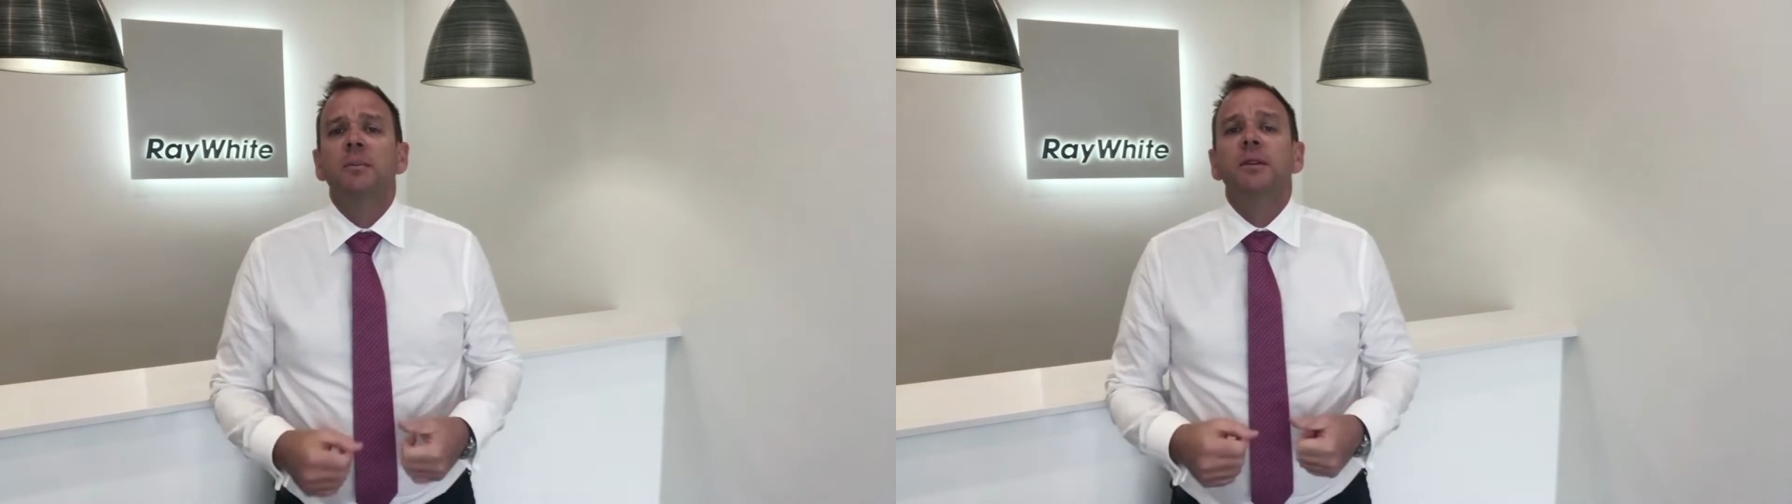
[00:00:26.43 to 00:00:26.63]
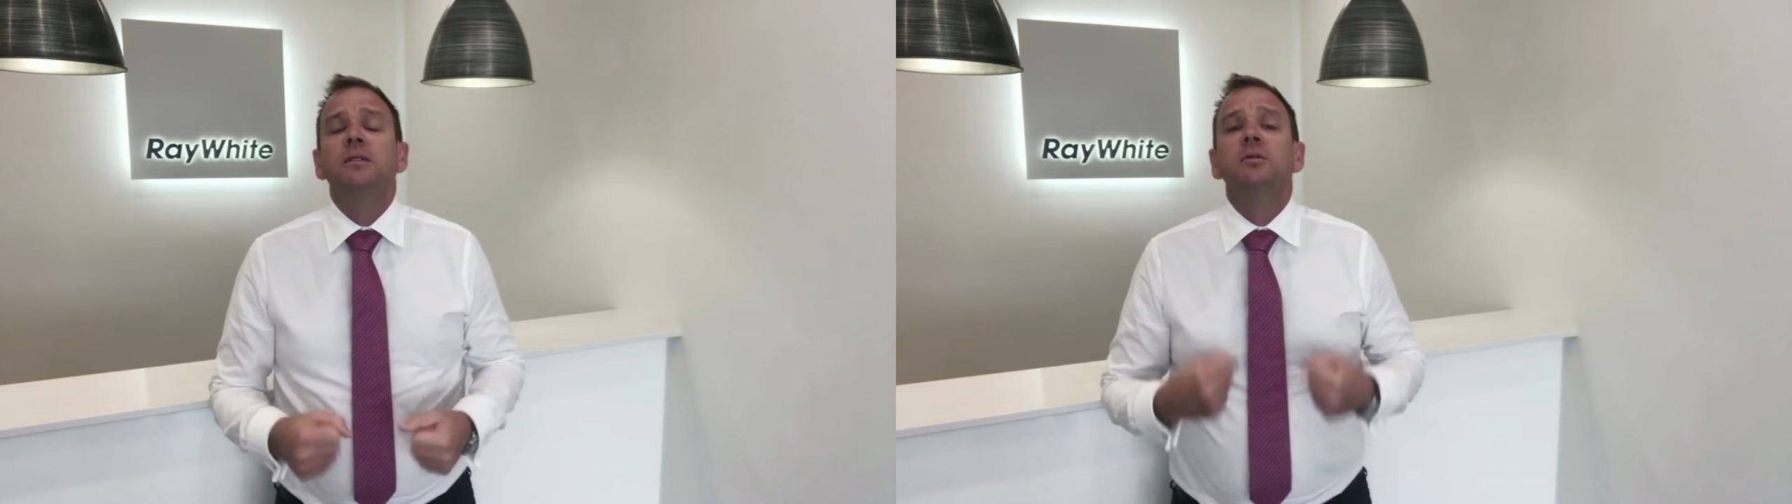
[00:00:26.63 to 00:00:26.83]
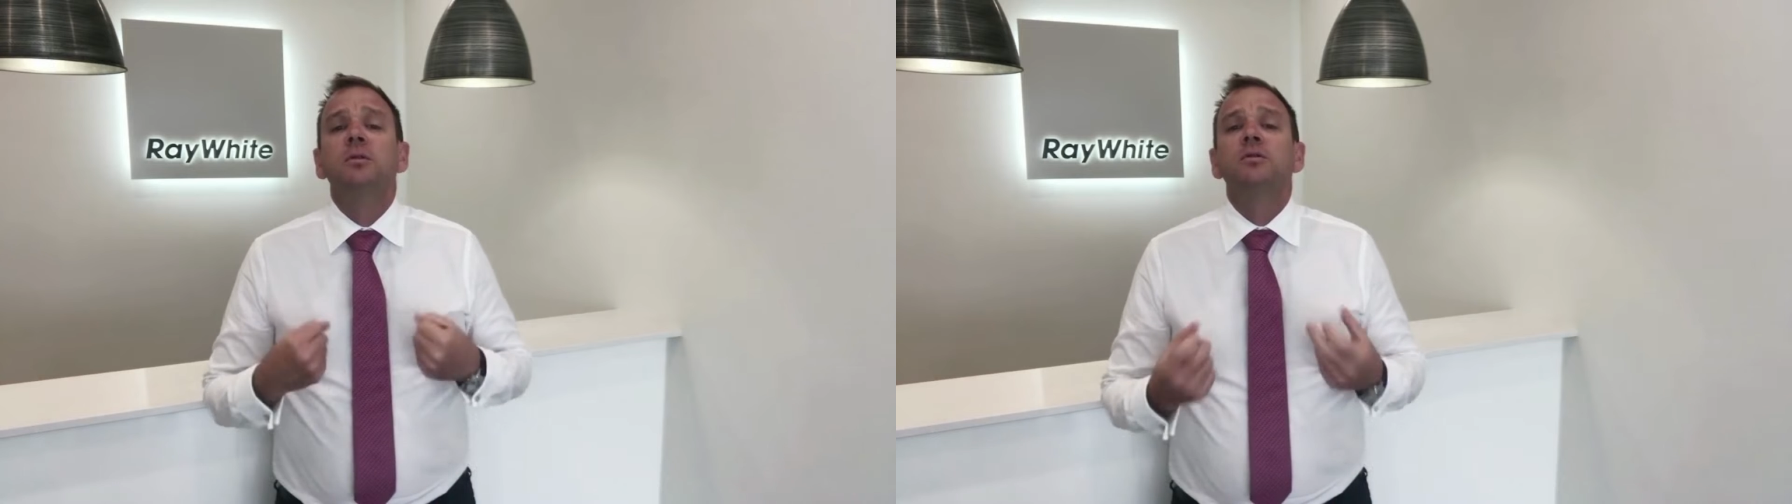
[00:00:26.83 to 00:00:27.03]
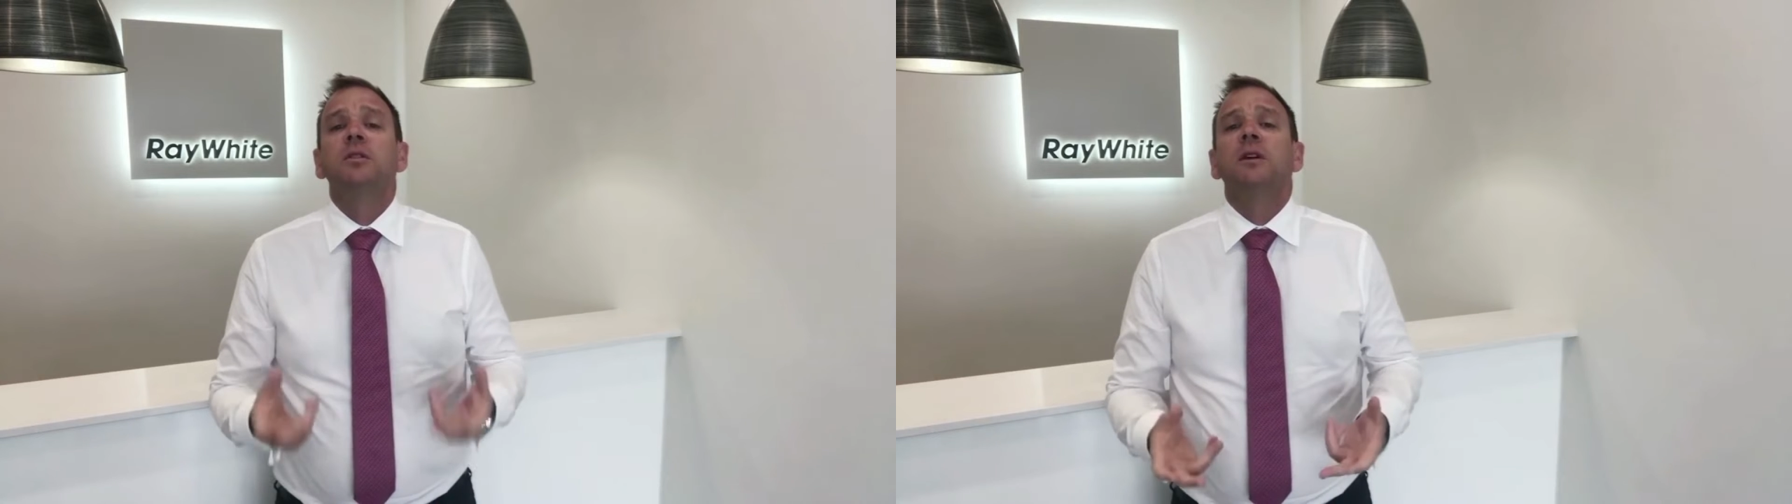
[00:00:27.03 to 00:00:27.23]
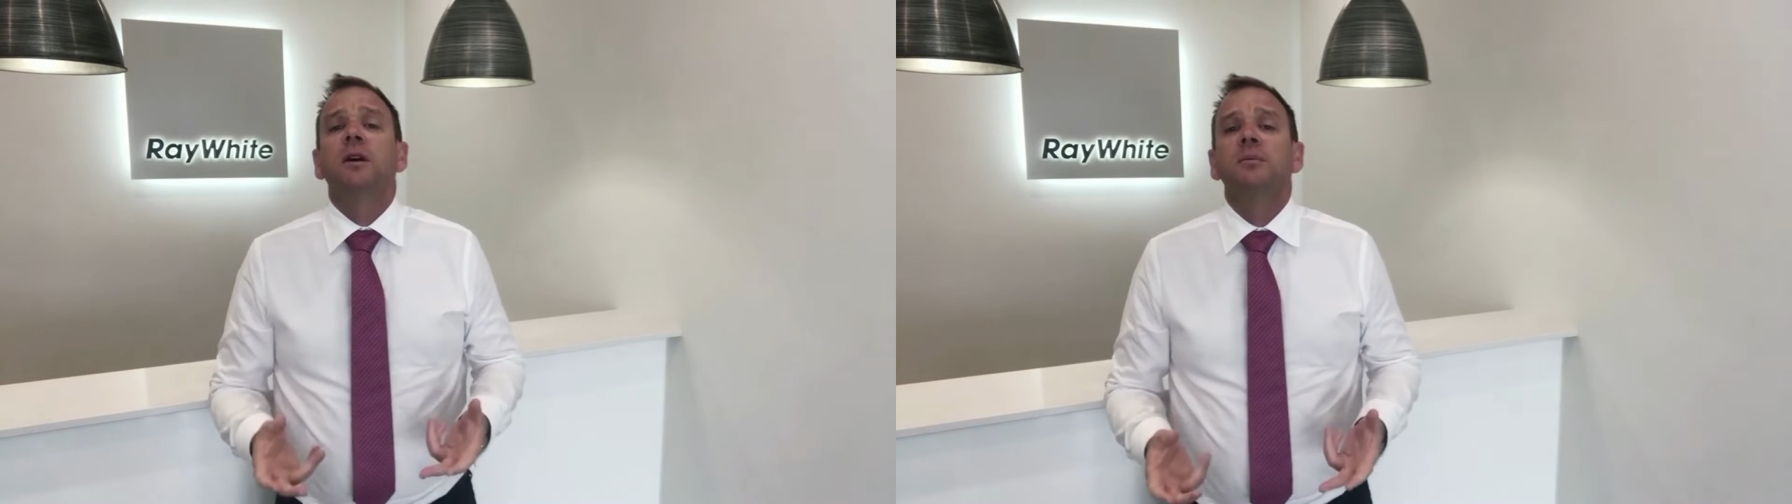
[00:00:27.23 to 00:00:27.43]
but this
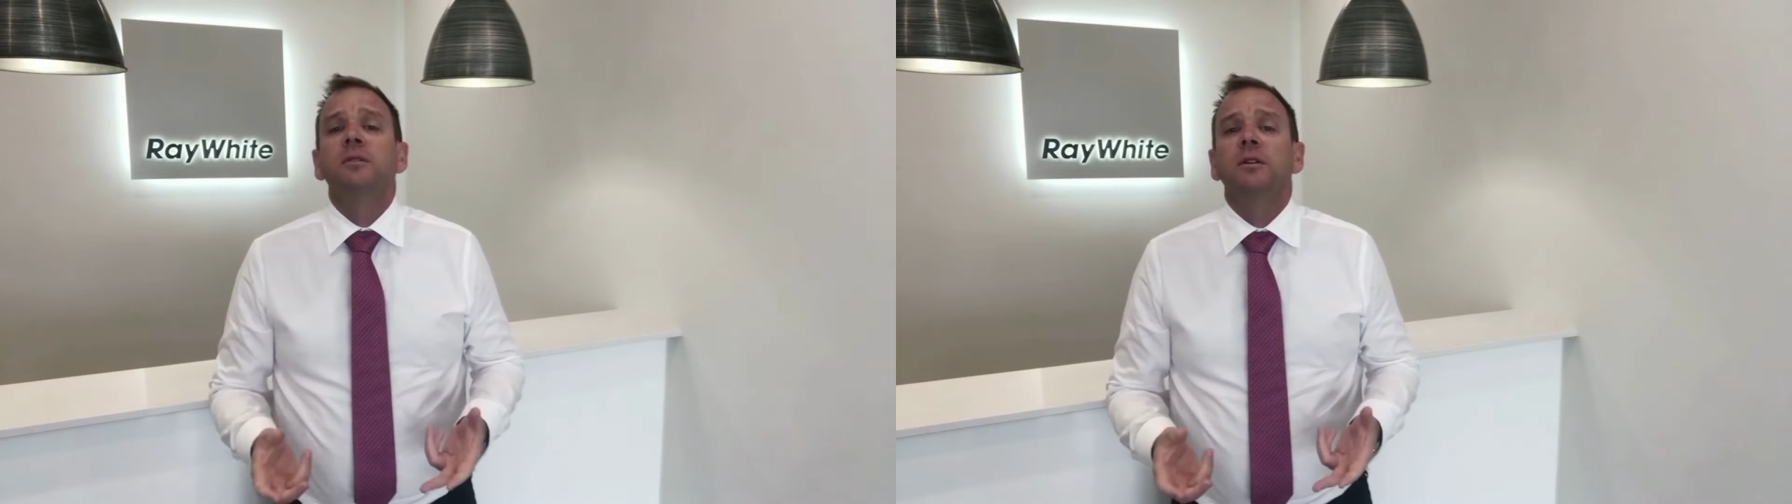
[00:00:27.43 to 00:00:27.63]
also comes